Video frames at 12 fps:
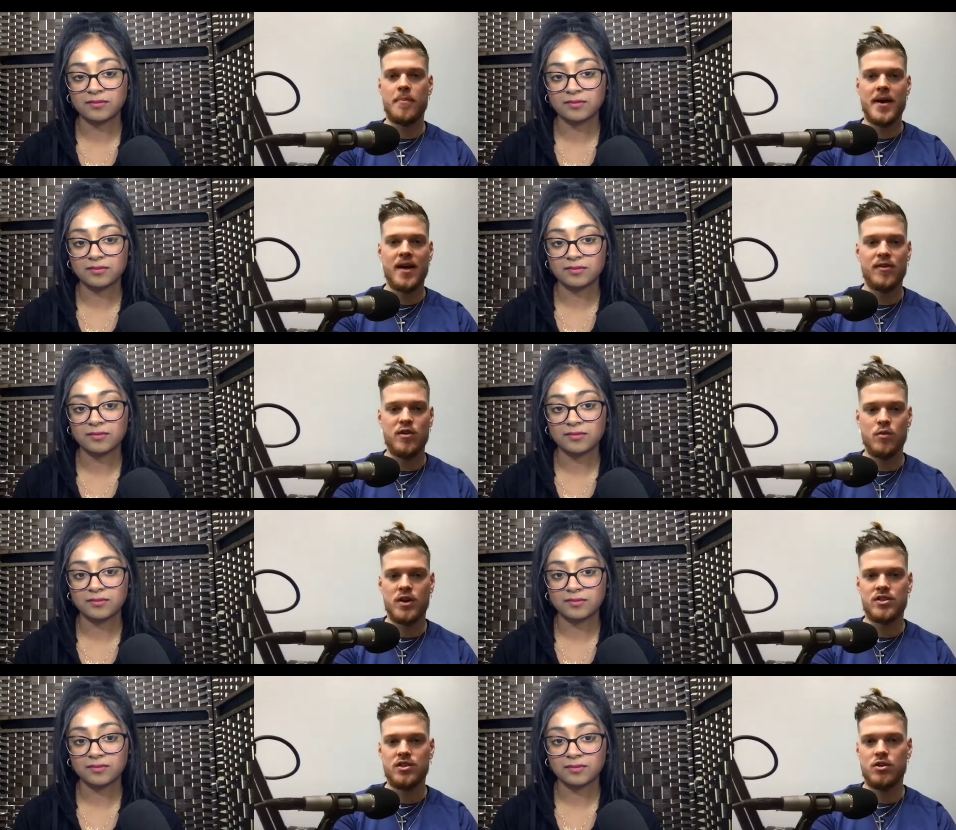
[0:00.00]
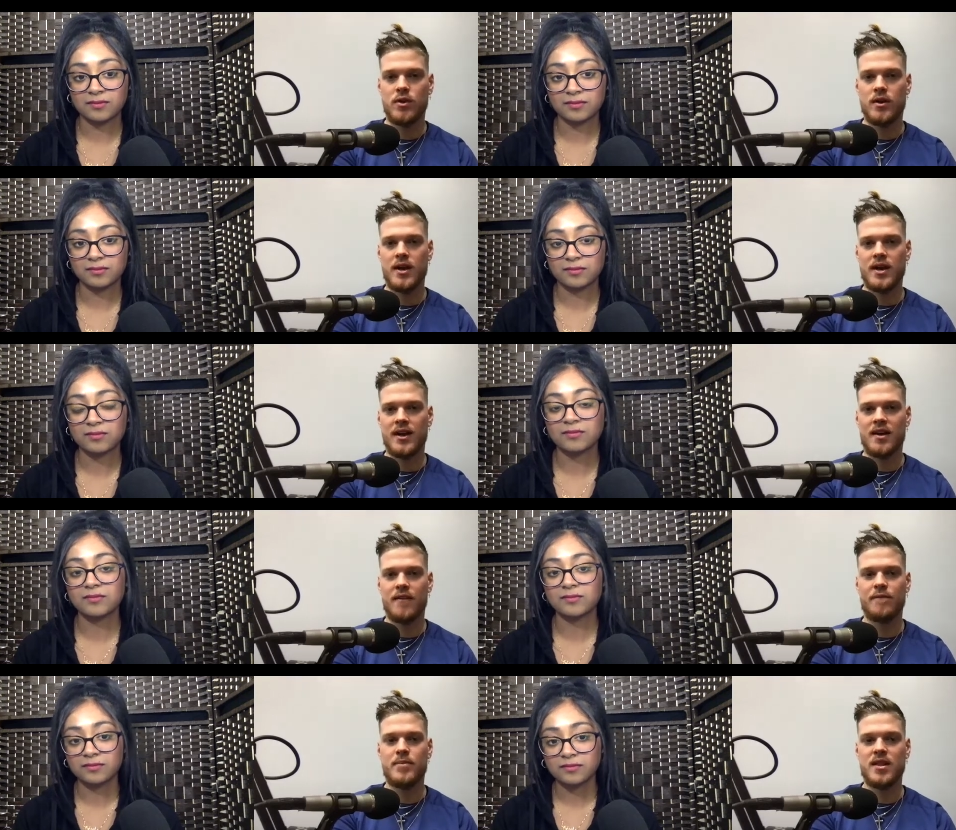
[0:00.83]
Speaker 1: path you want to do and, and
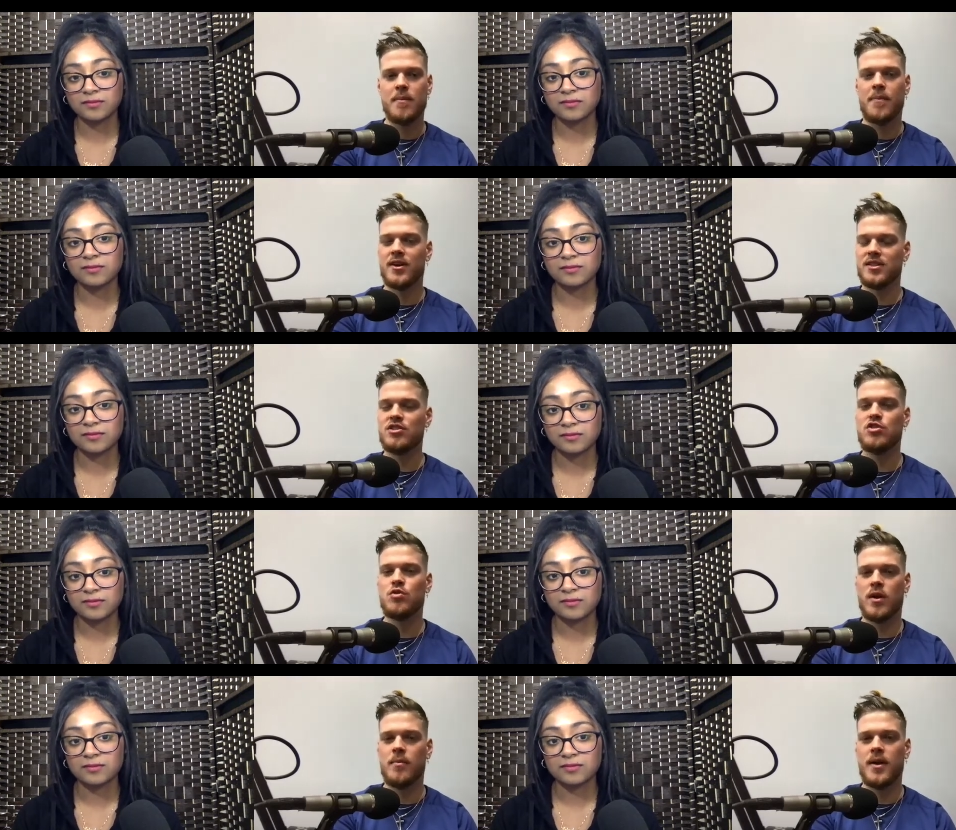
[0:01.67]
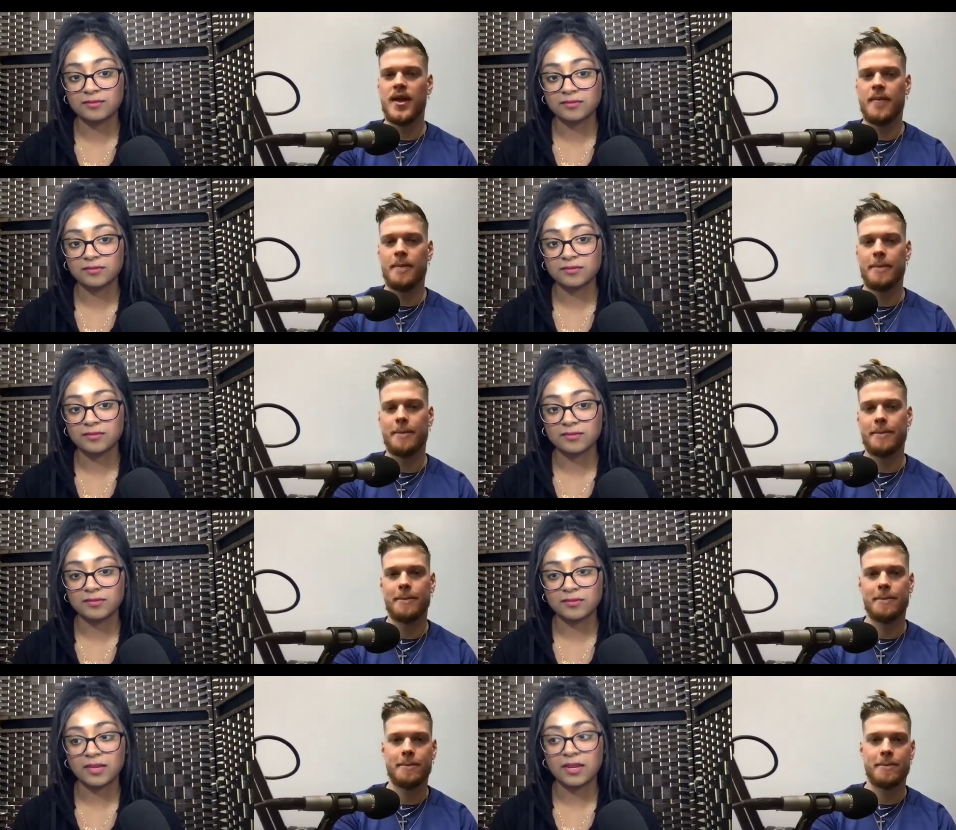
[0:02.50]
kind of be the person you want to be
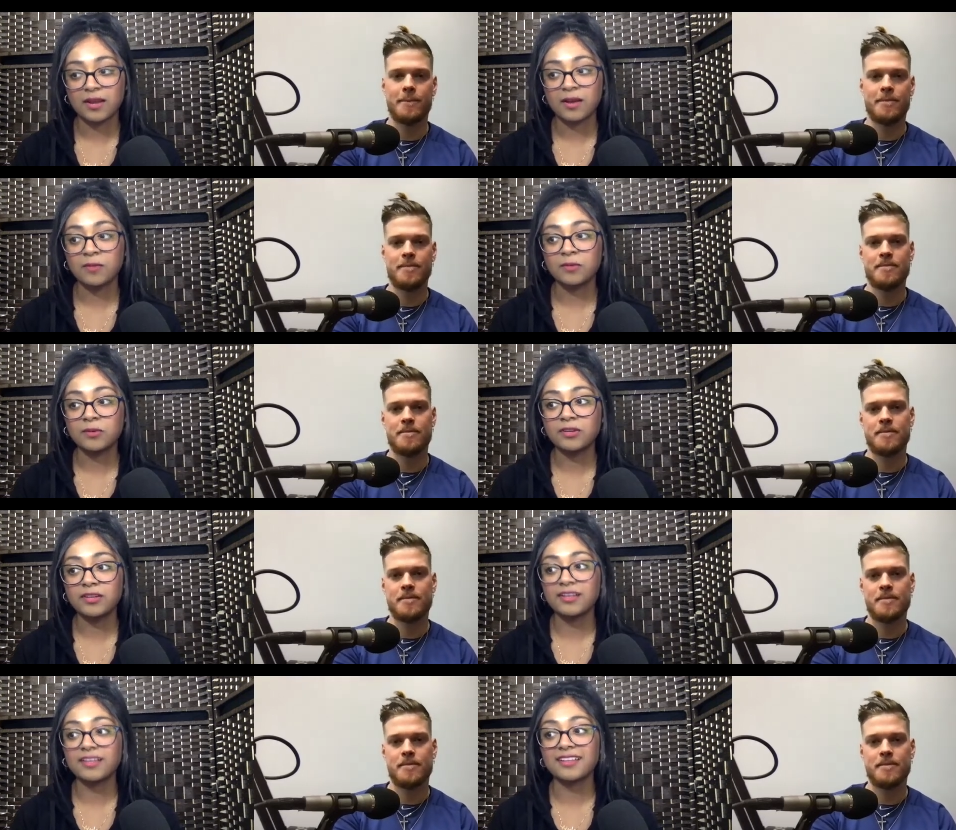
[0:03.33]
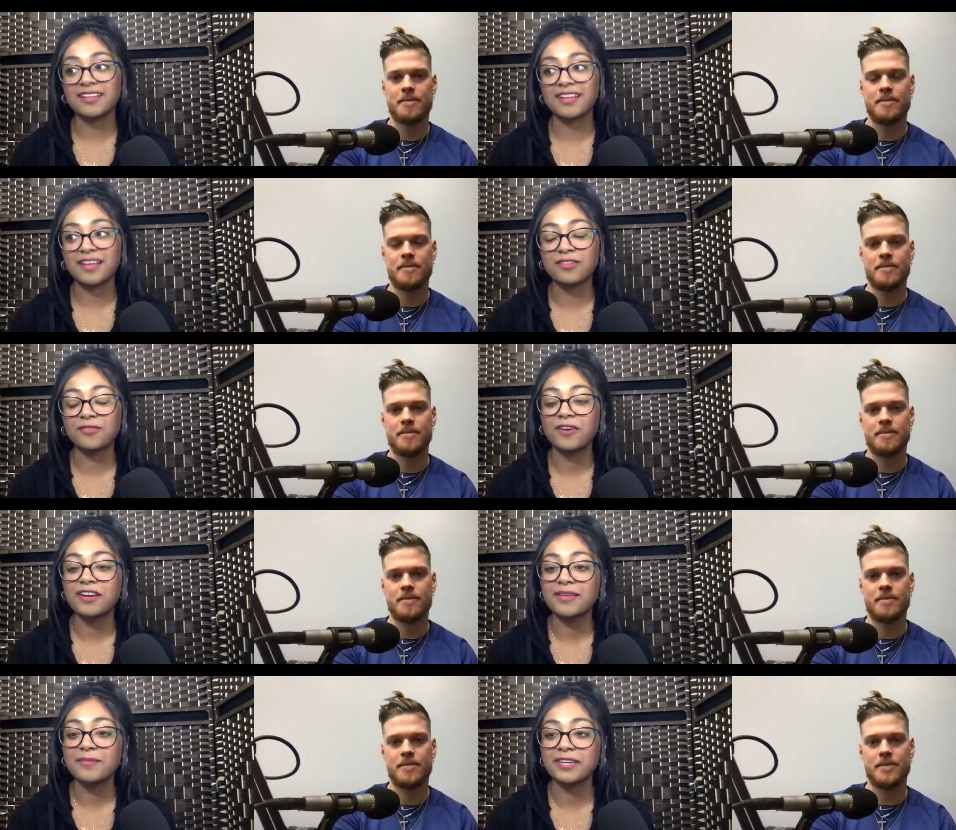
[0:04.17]
Speaker 2: well it's
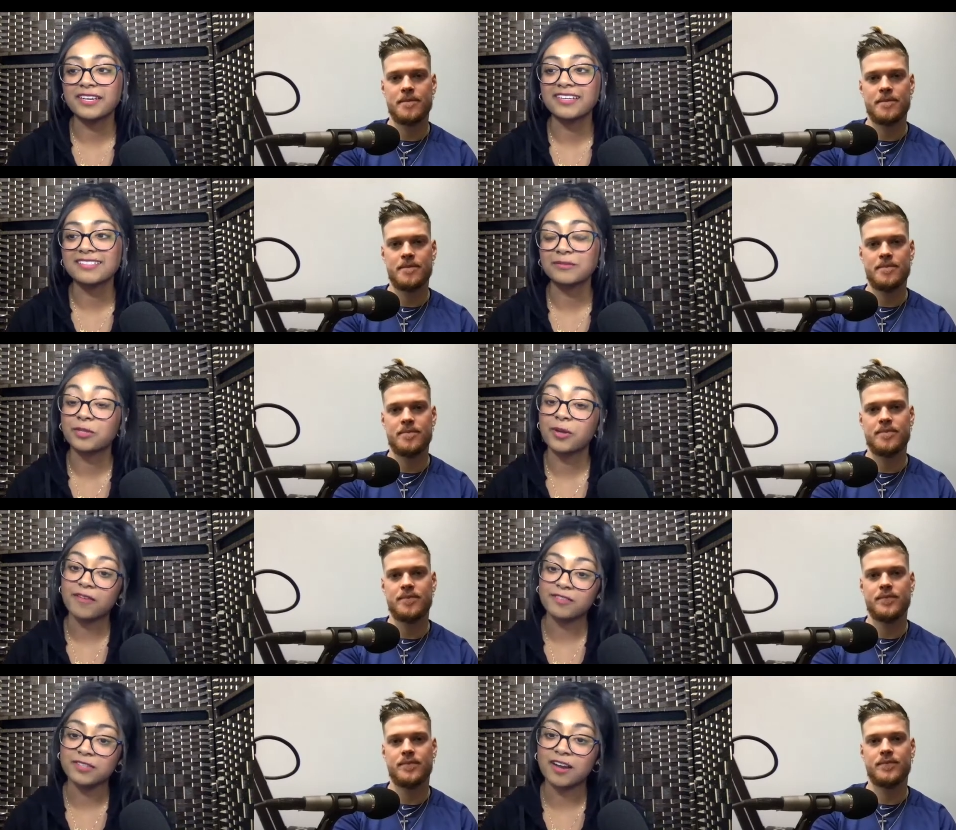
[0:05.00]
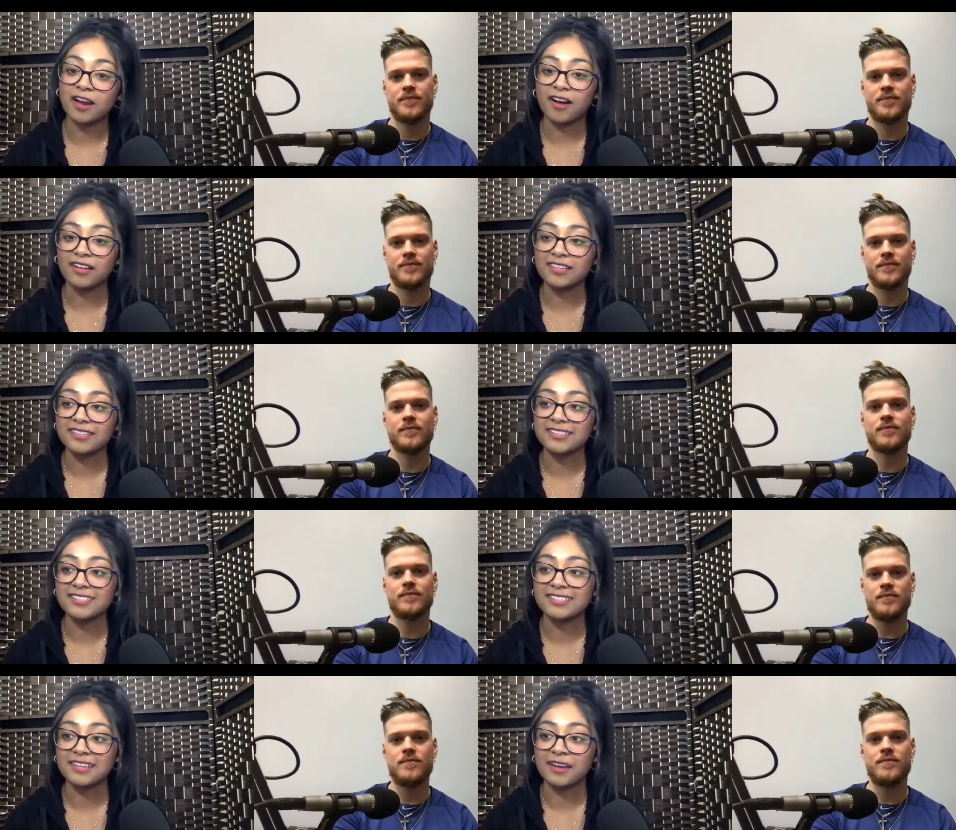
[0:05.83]
funny because so after
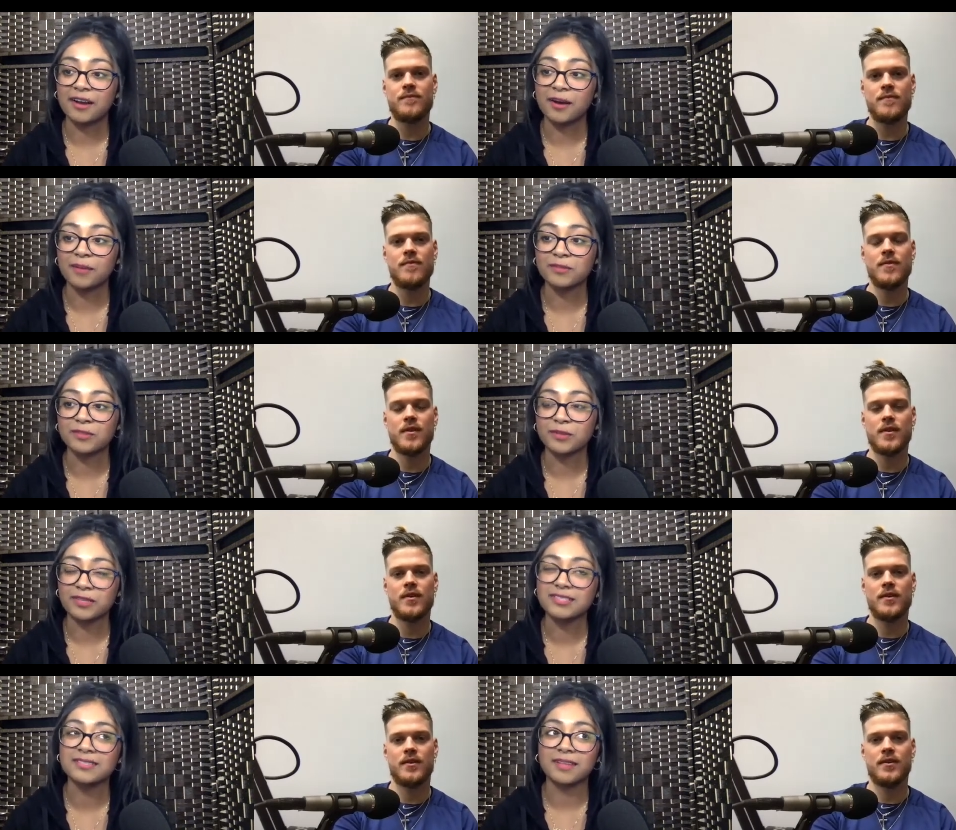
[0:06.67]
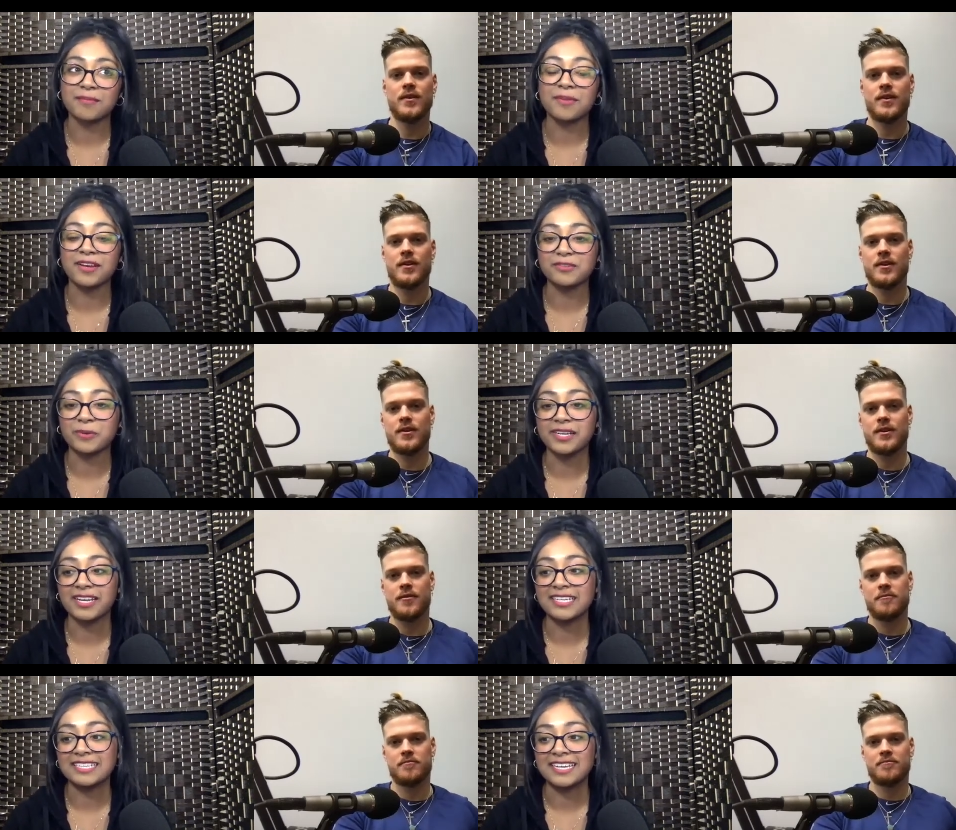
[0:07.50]
college um so it was like may
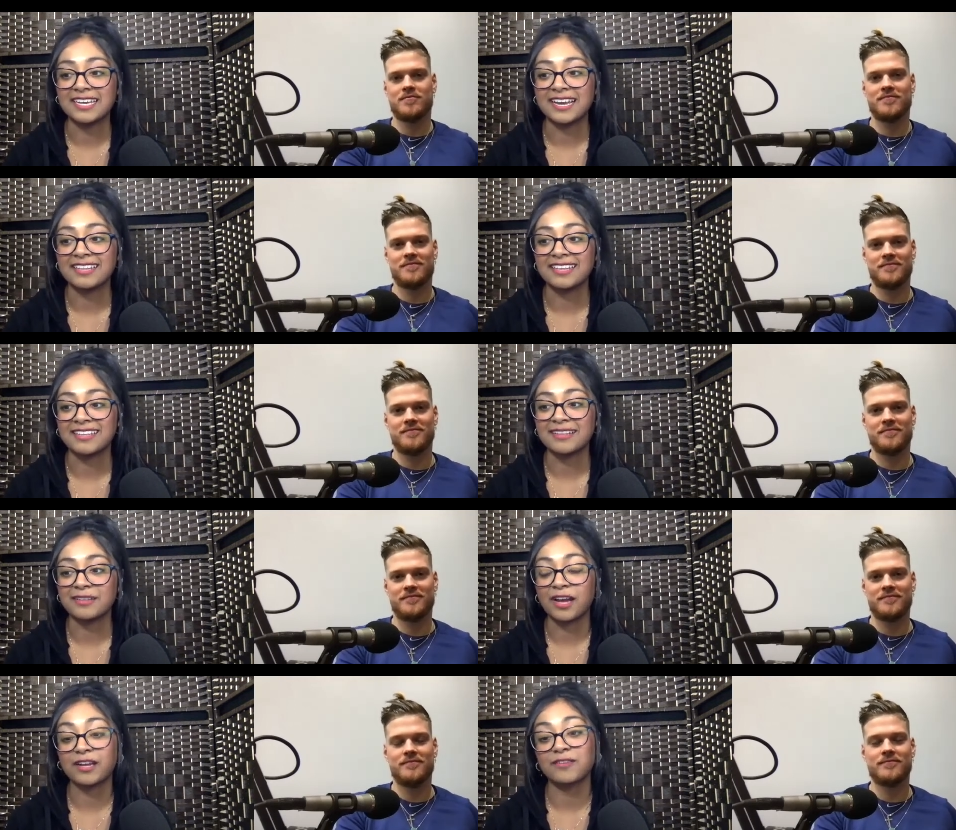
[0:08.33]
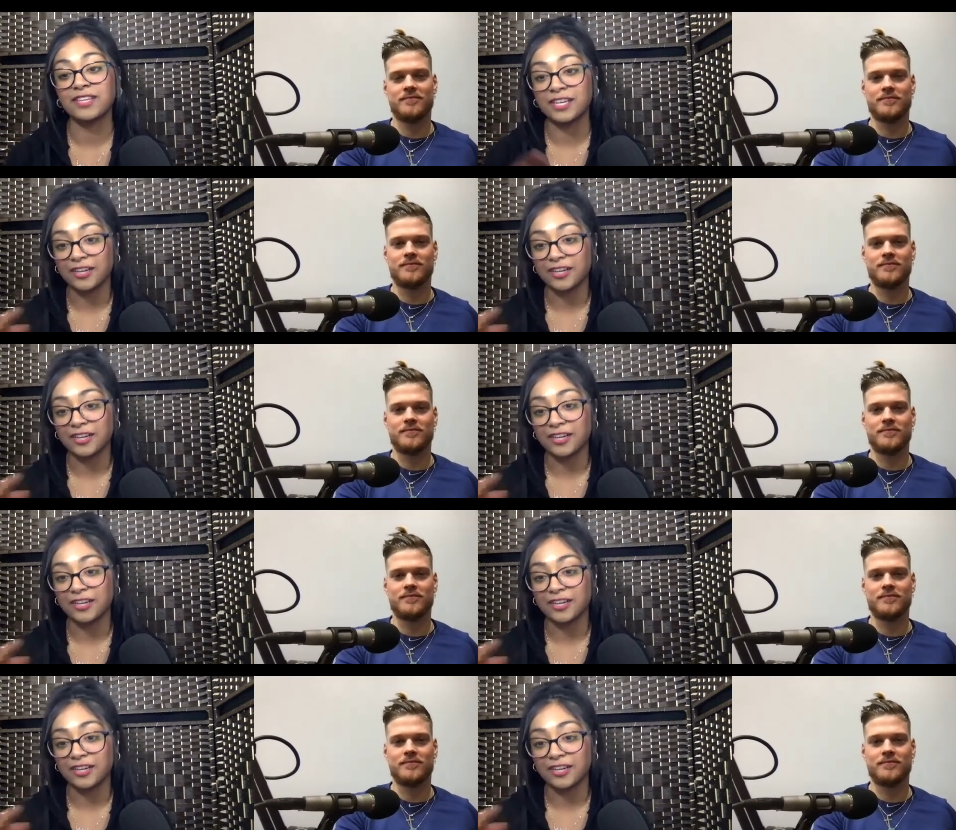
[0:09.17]
2019 and then not a year